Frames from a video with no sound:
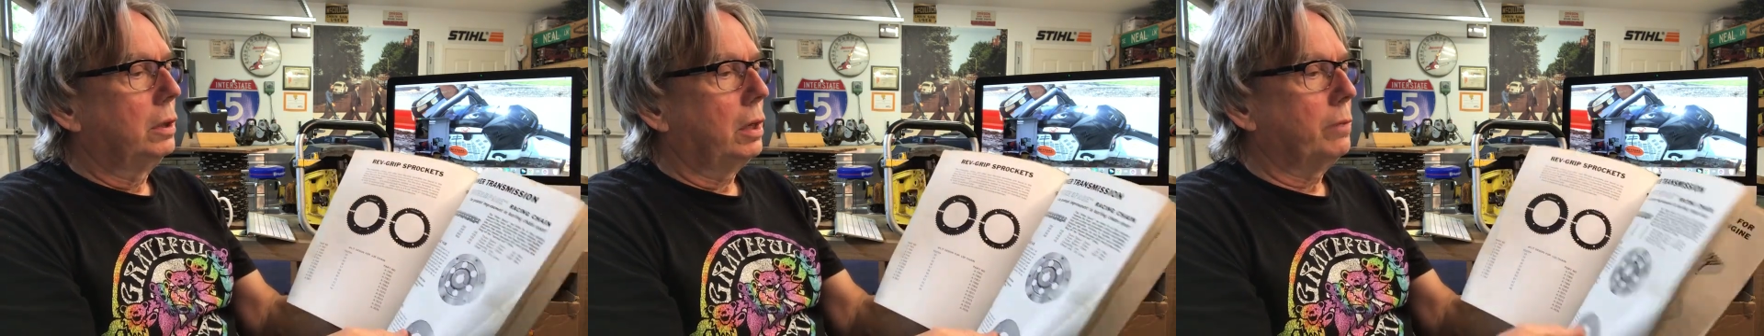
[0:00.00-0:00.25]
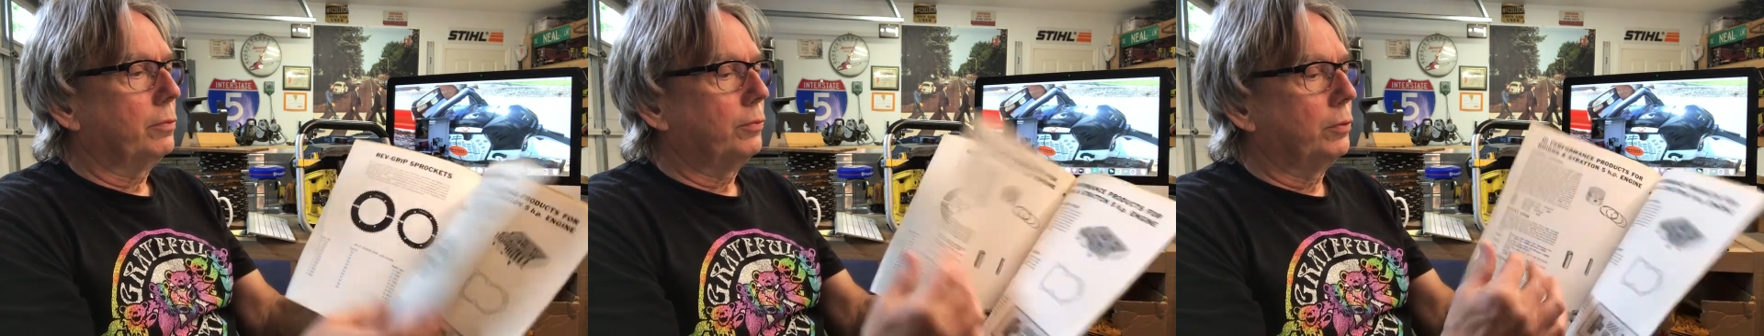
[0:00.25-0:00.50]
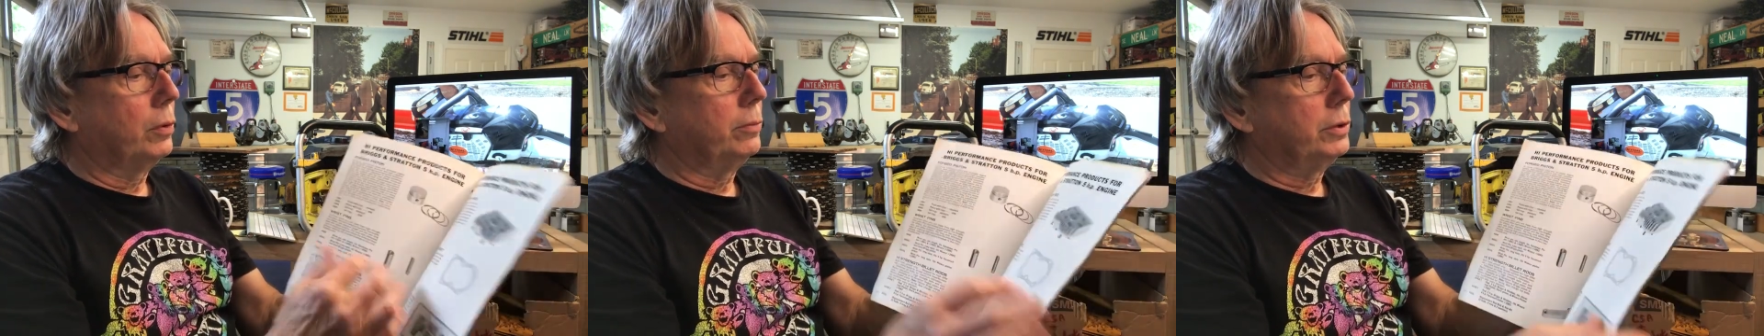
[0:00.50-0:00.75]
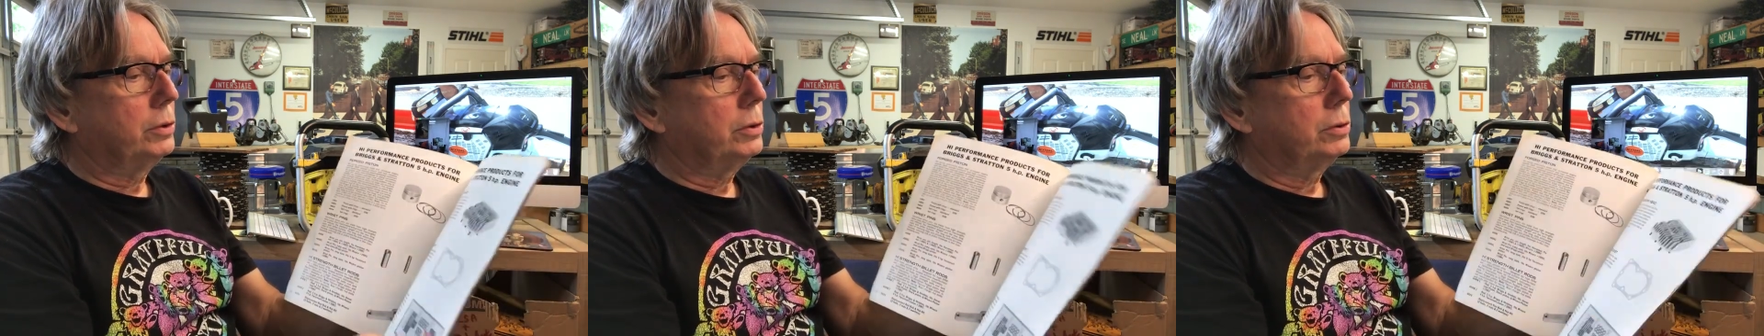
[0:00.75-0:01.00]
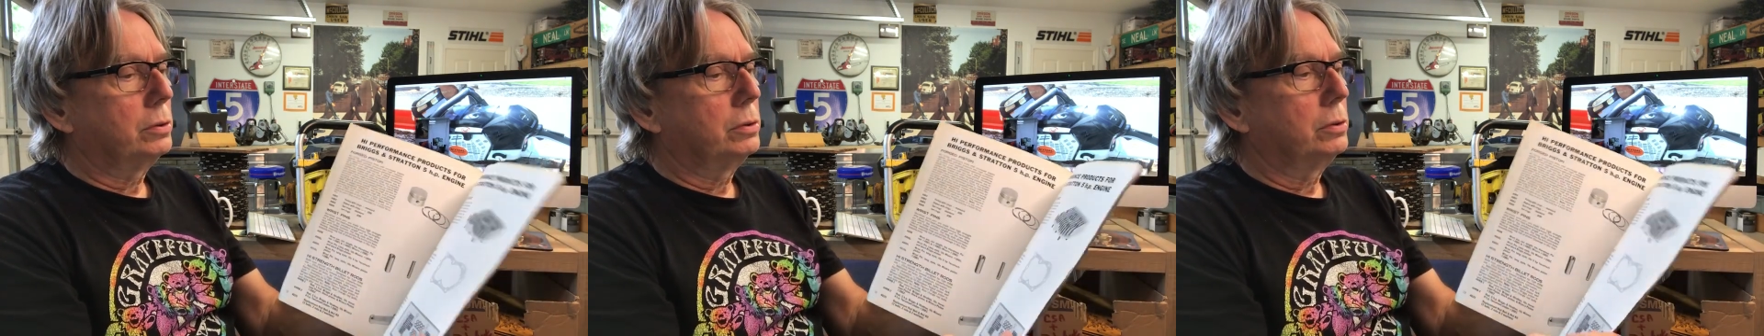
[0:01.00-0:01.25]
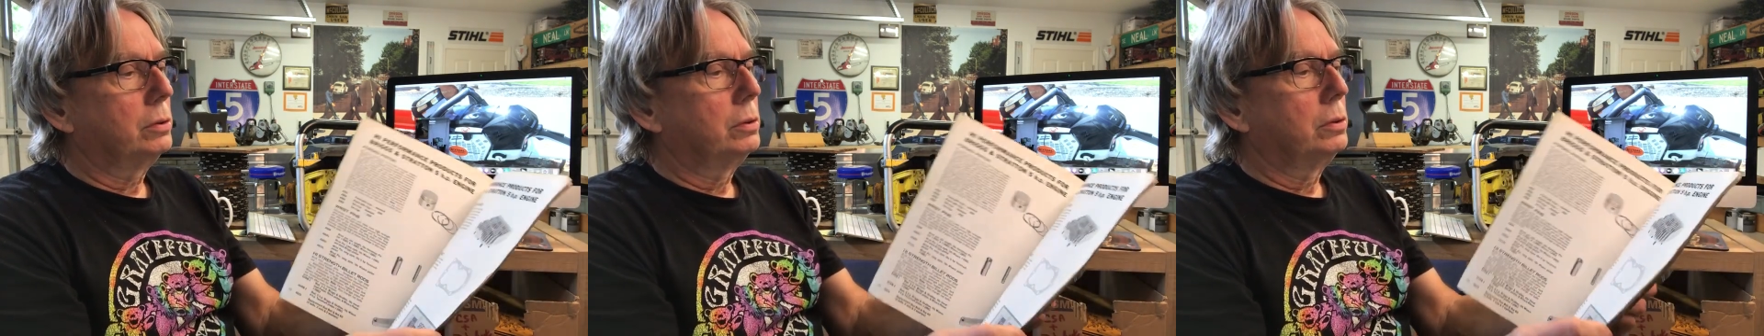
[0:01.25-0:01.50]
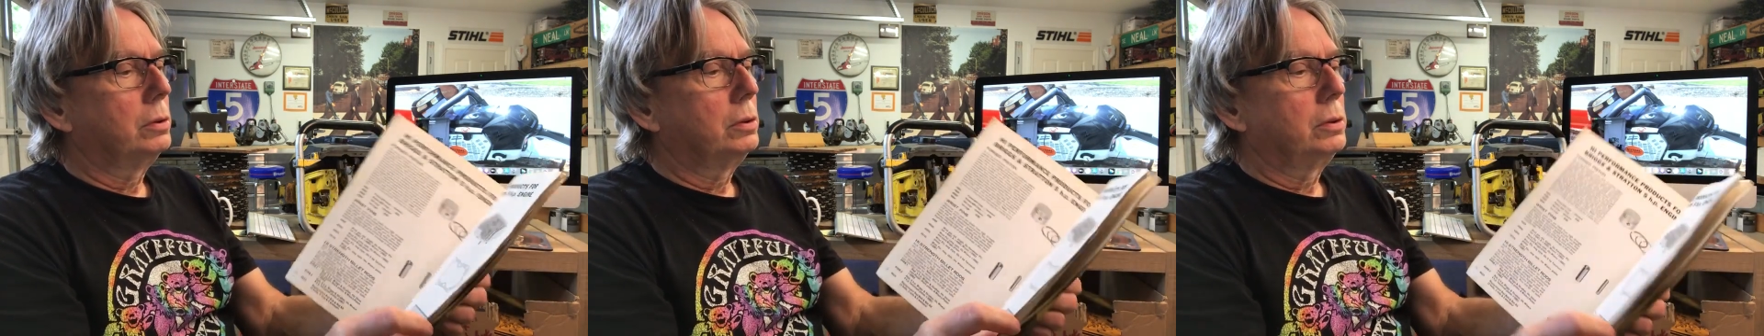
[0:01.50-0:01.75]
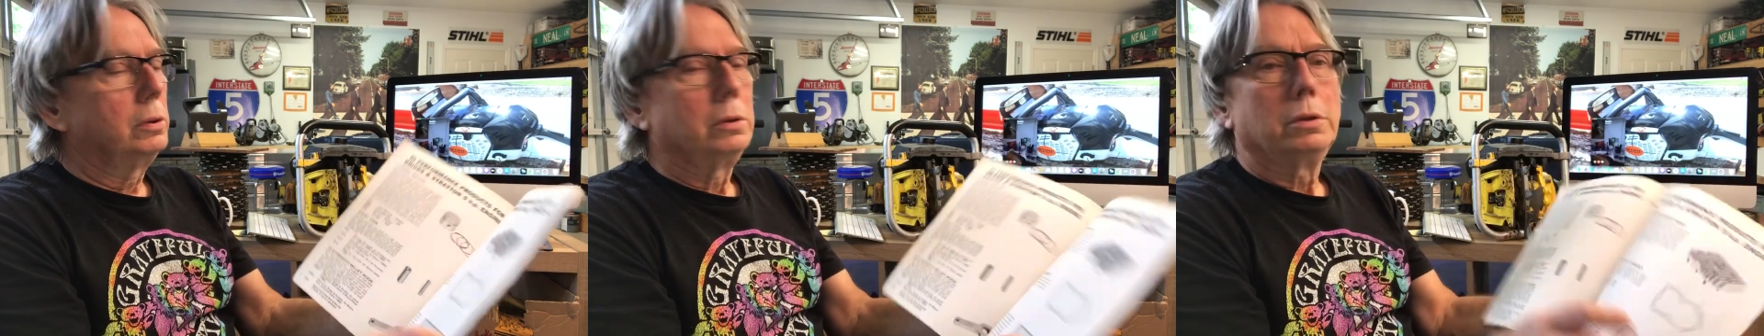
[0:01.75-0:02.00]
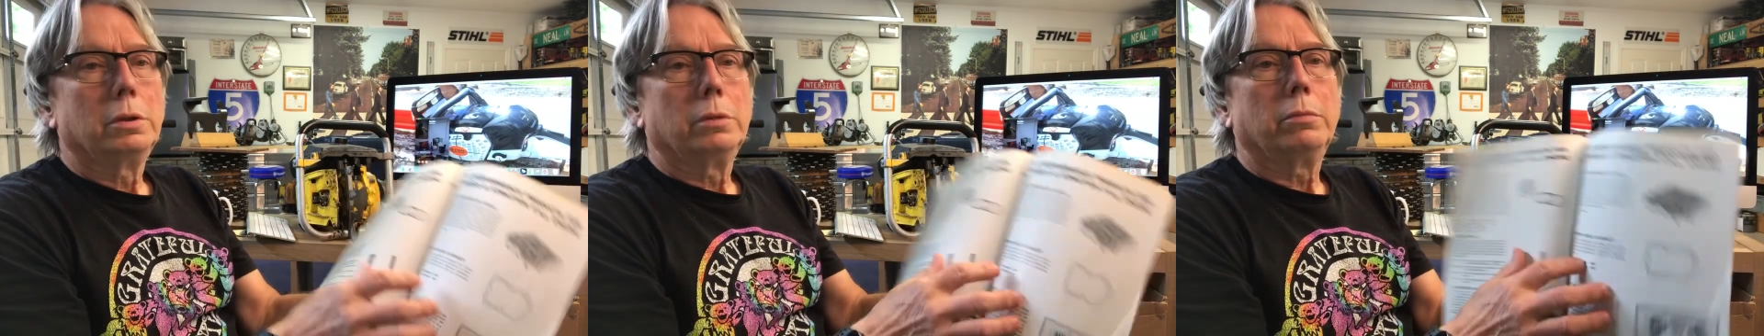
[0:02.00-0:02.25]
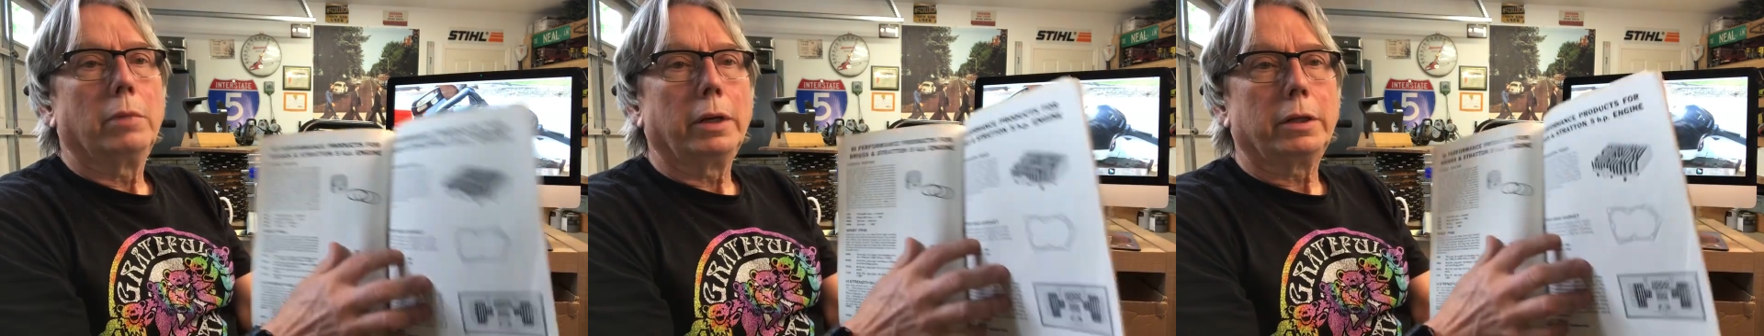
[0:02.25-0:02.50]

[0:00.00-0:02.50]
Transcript: high performance. Buy